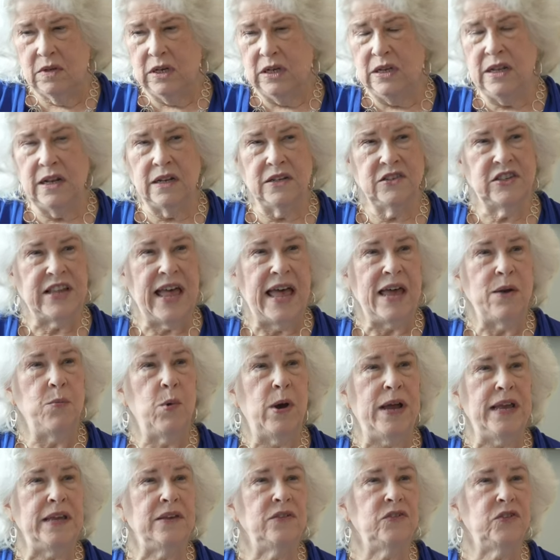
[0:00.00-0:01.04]
little
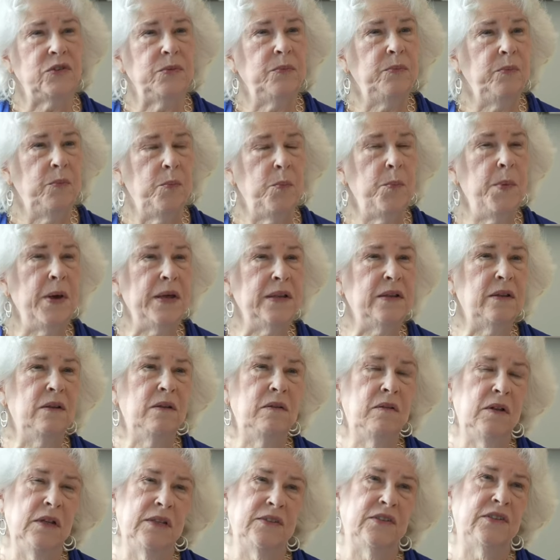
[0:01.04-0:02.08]
sideways, but
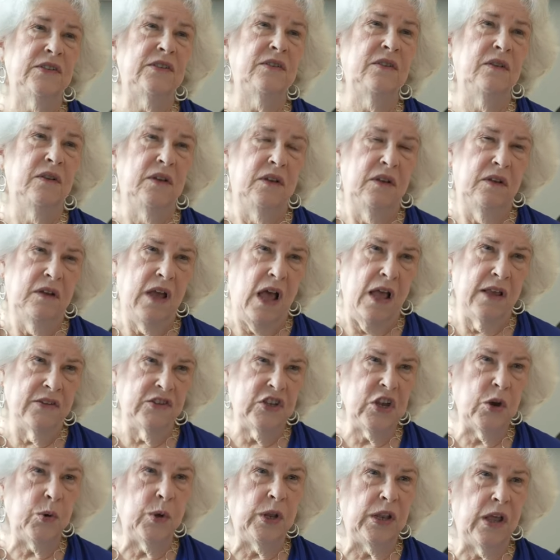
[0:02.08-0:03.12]
it's
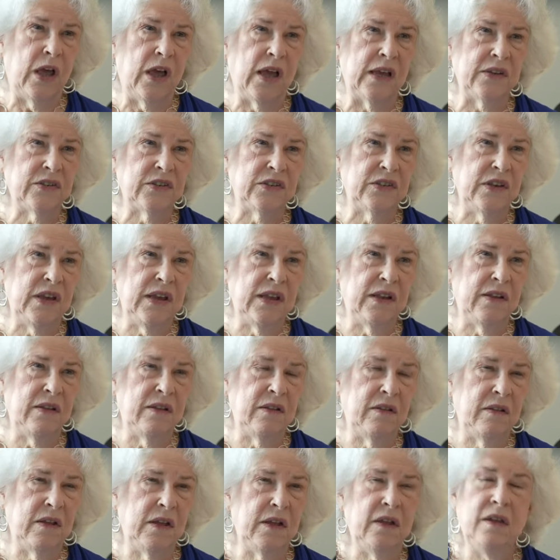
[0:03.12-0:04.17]
also a loss.
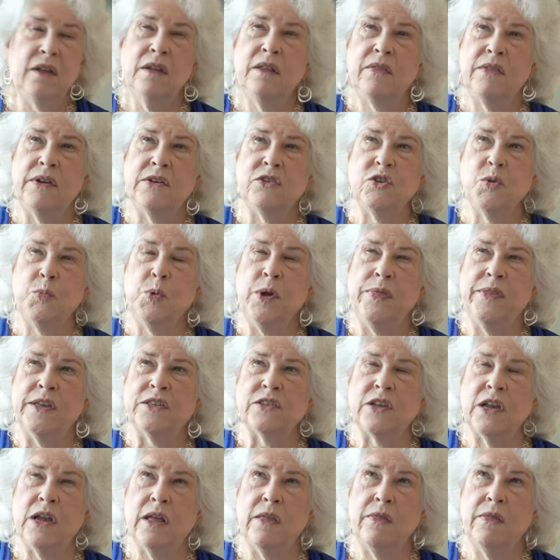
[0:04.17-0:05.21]
And sure. there's a one
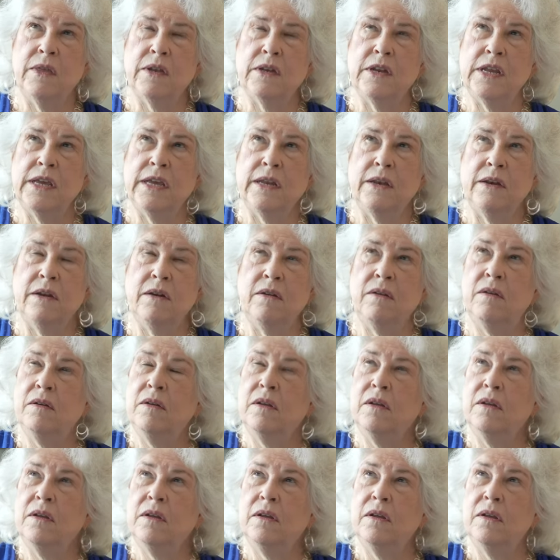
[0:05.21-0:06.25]
that's called the 10,
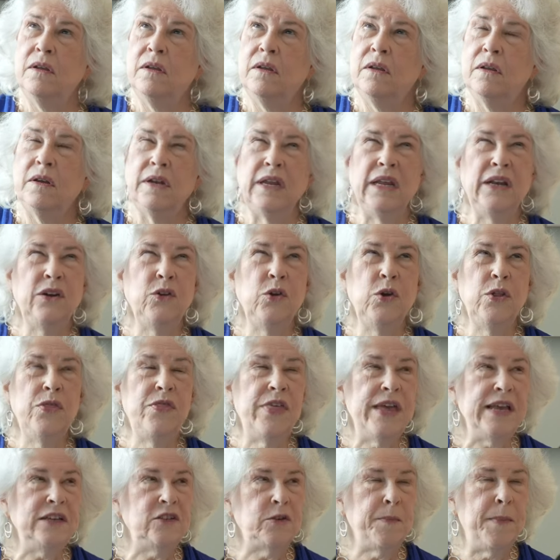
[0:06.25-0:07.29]
Good
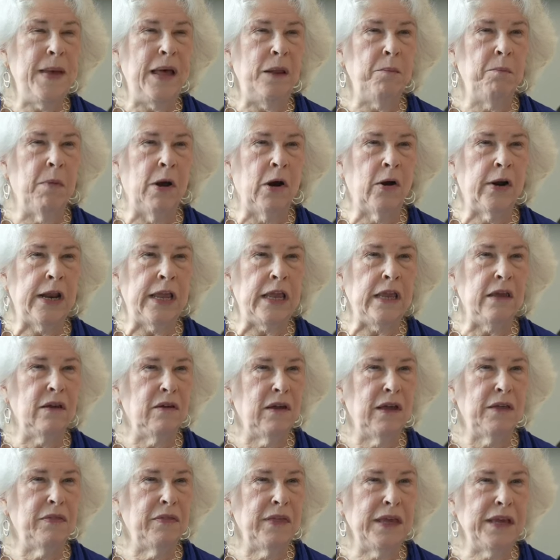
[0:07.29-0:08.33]
Things About Barney.
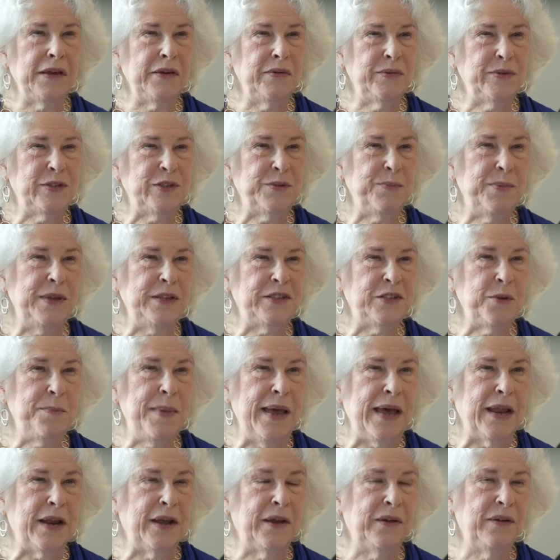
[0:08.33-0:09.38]
I think it was a, it's
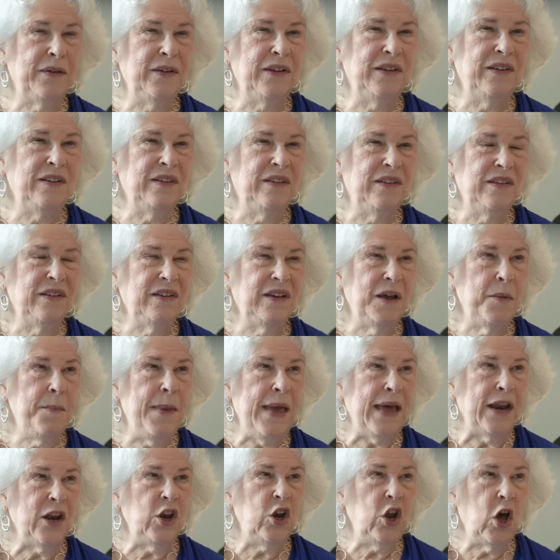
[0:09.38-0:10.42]
about a okay.
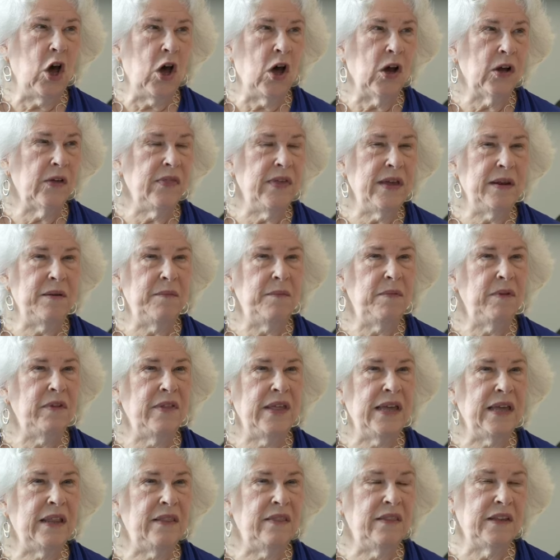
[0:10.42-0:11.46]
about a dog that
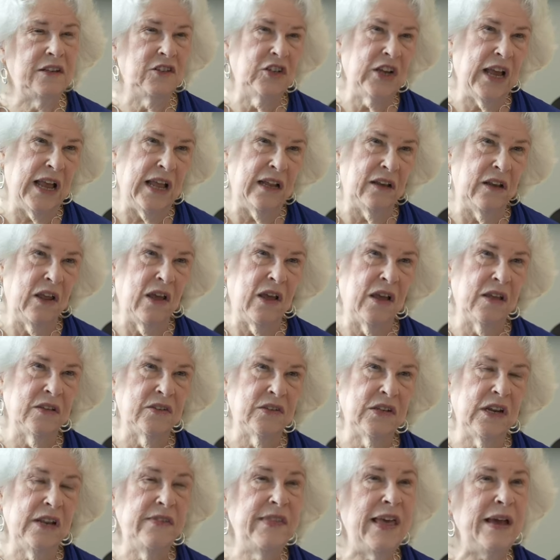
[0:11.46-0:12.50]
that the child
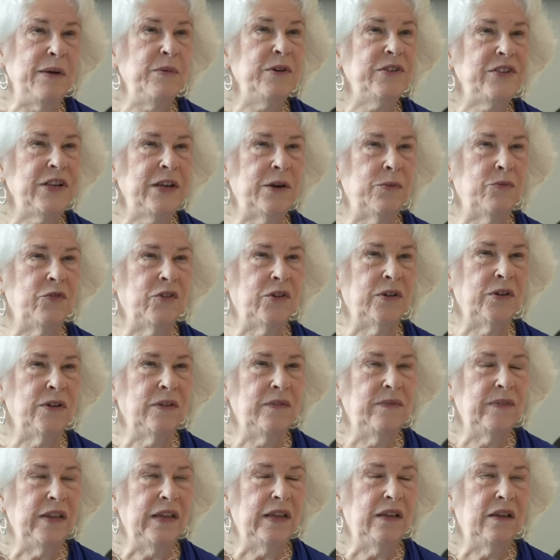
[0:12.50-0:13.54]
lost, and that was helpful.
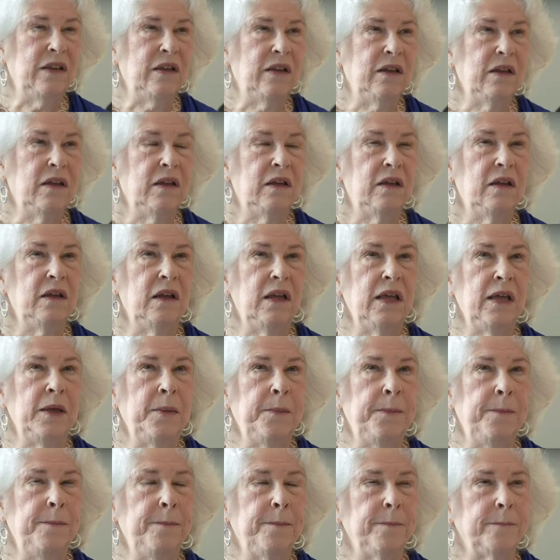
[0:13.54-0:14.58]
Okay.
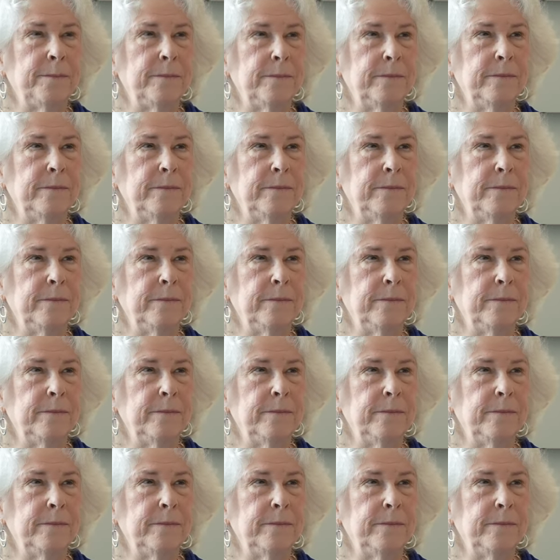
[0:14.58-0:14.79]
Um,